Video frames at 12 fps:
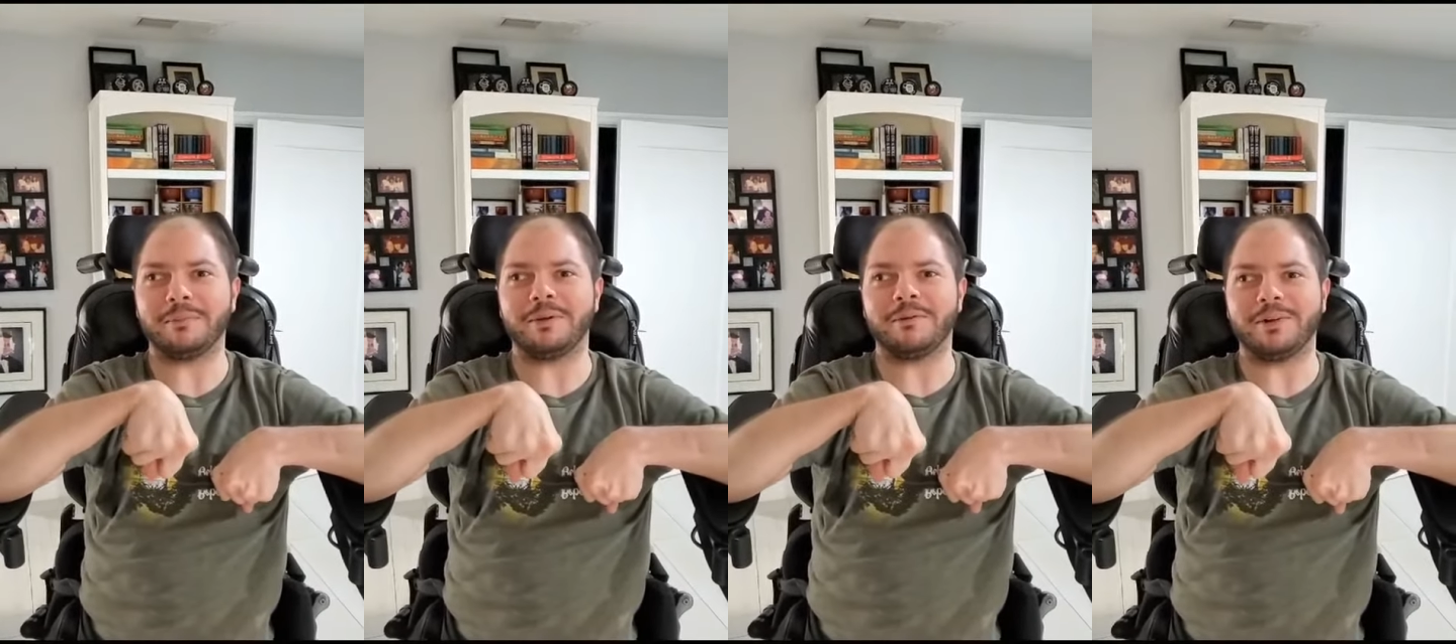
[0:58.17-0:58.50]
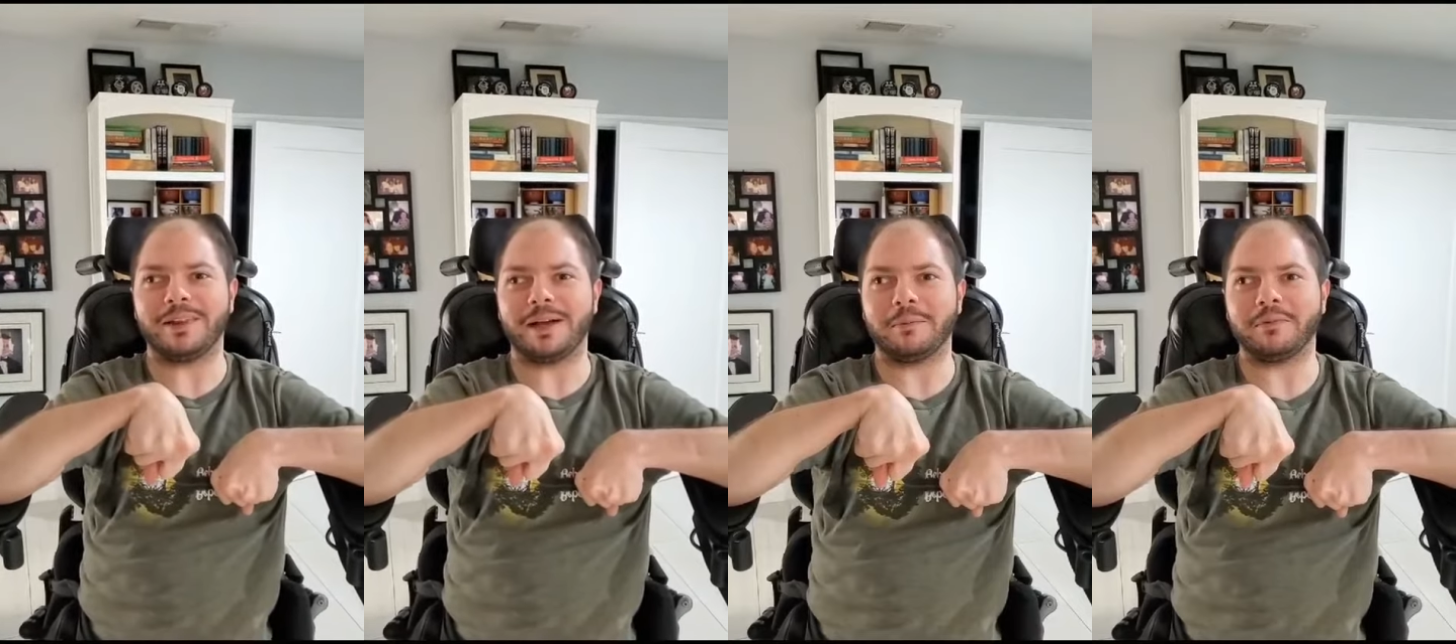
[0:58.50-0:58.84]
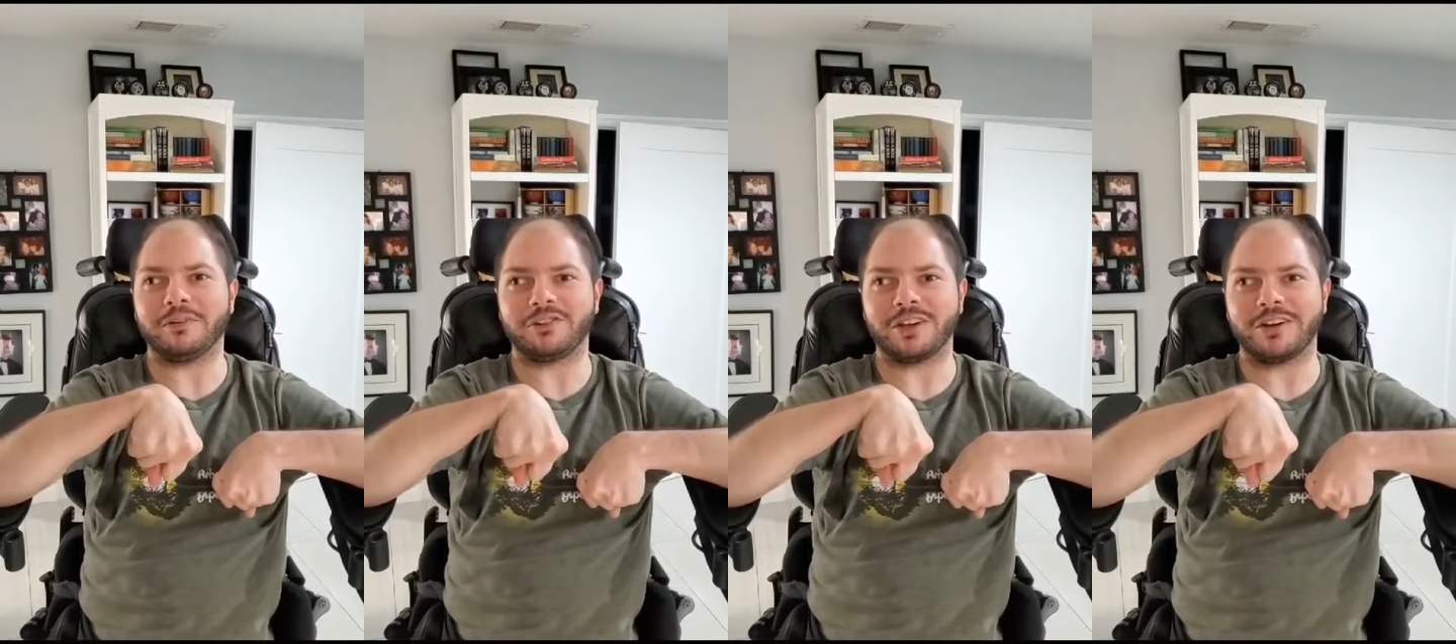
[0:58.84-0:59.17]
It really helps the
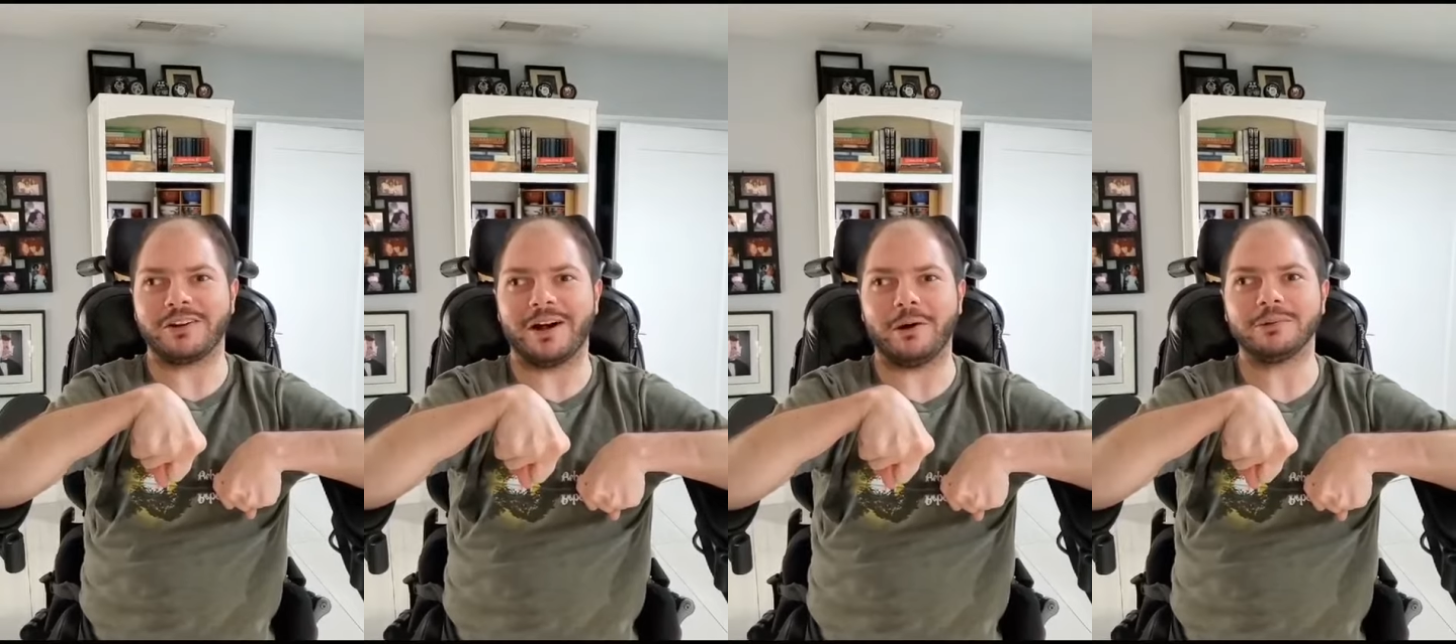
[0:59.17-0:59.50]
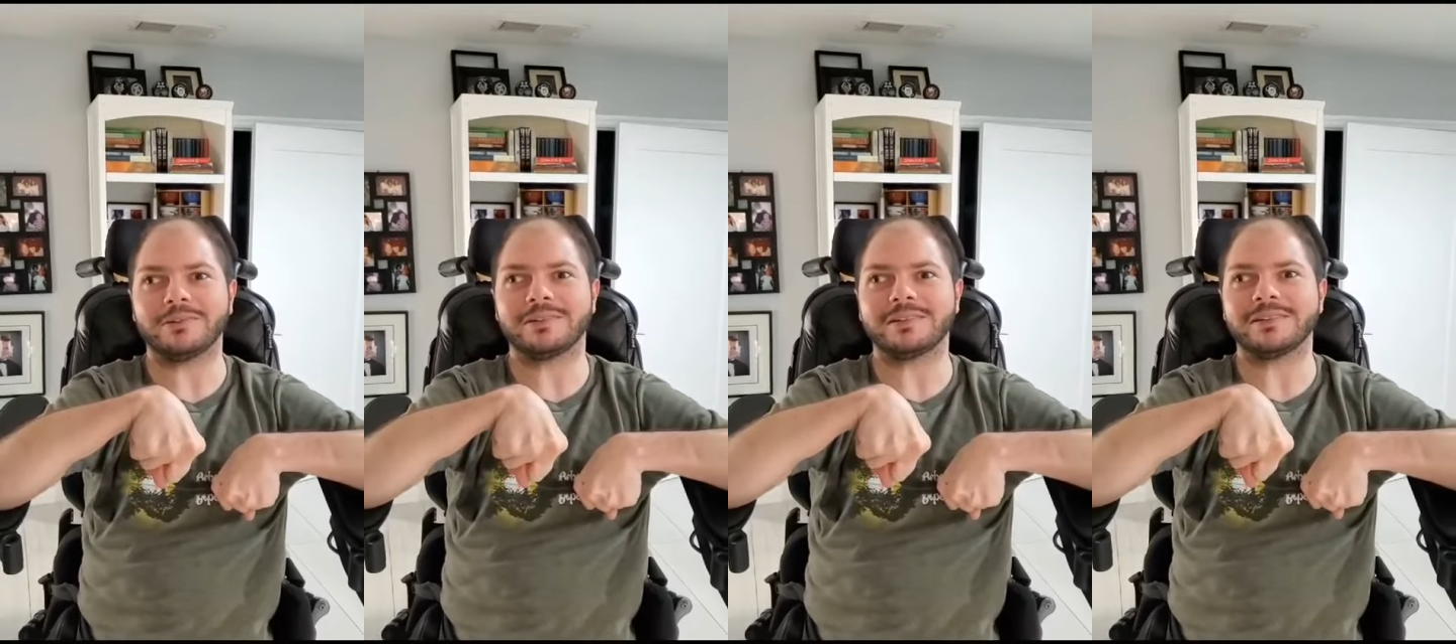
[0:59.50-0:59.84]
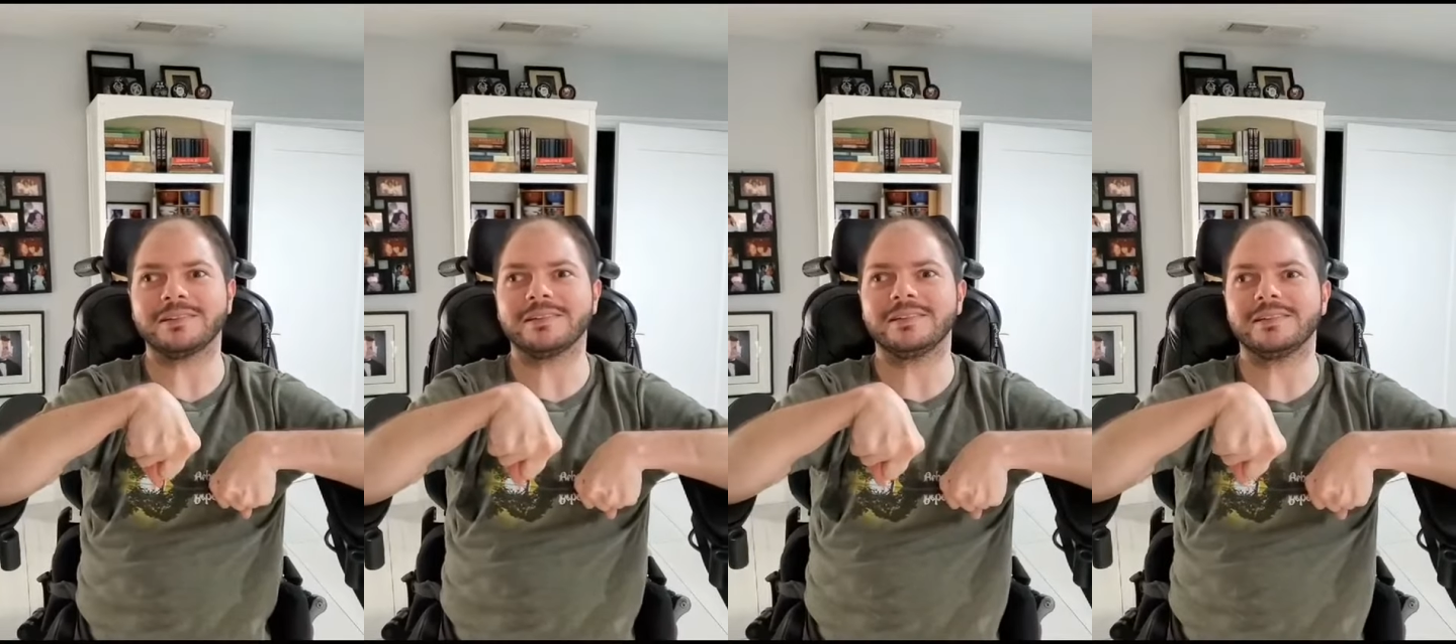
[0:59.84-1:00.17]
channel out
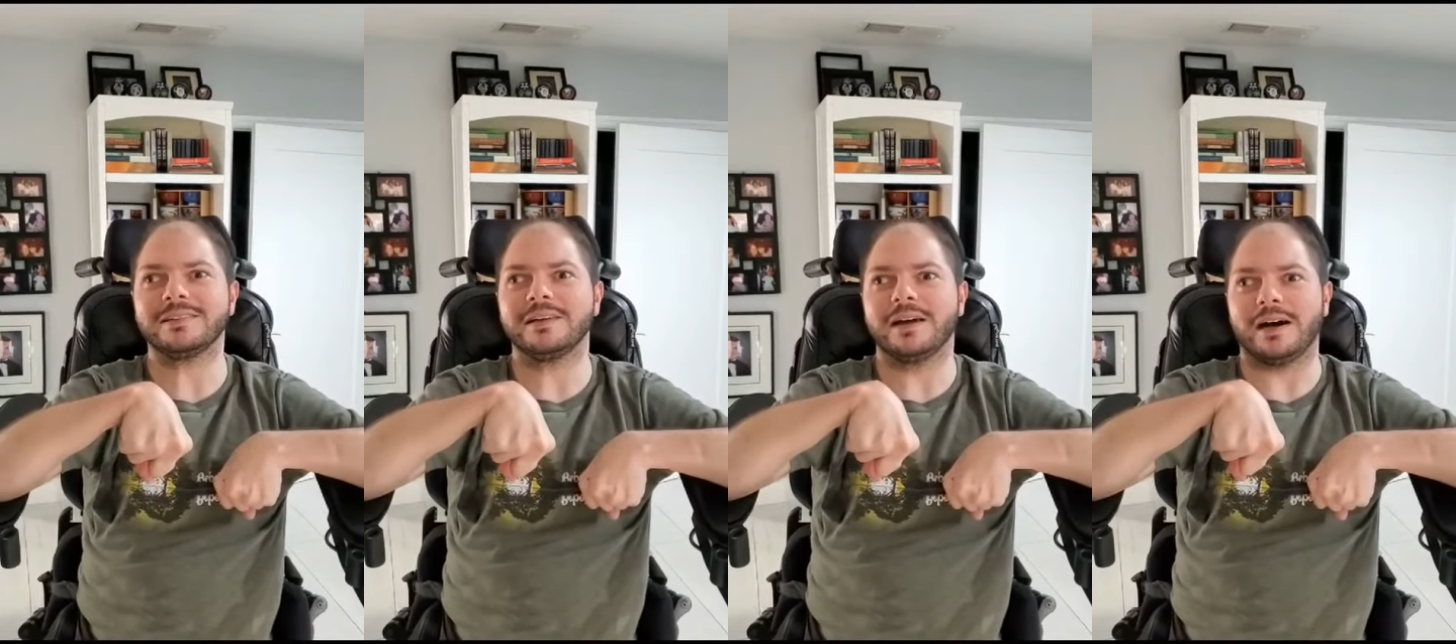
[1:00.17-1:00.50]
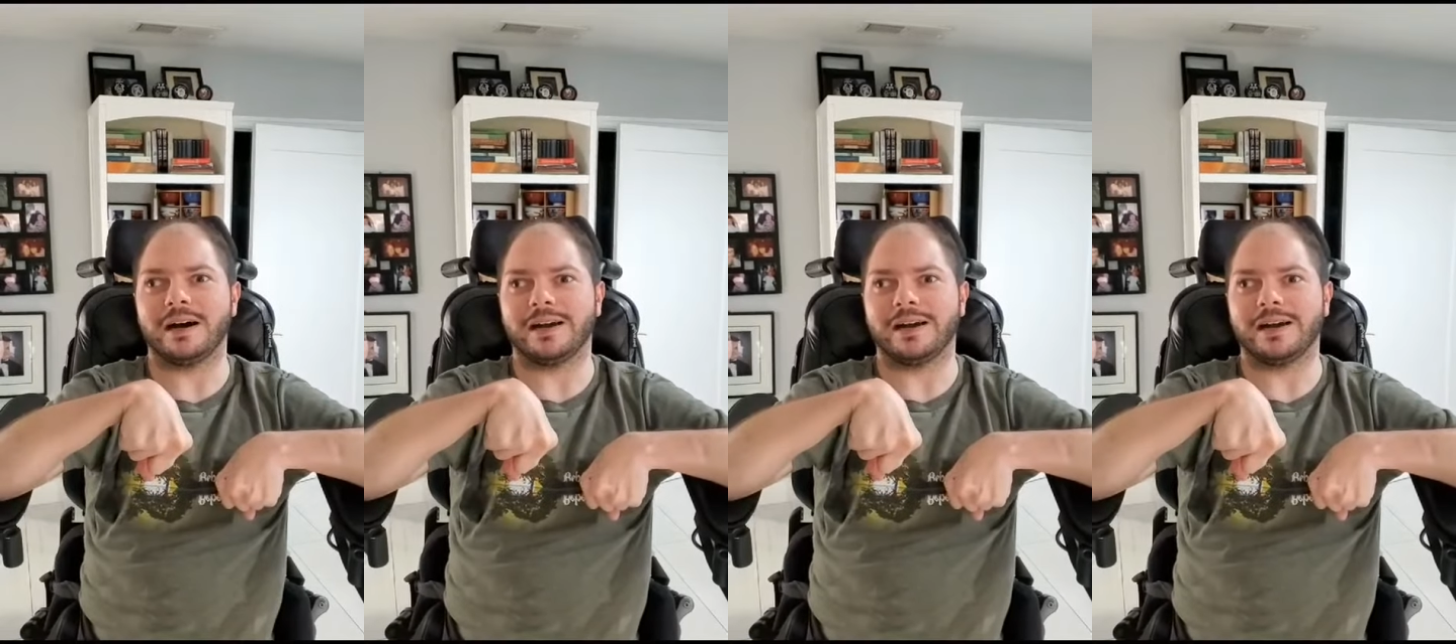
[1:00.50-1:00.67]
uh,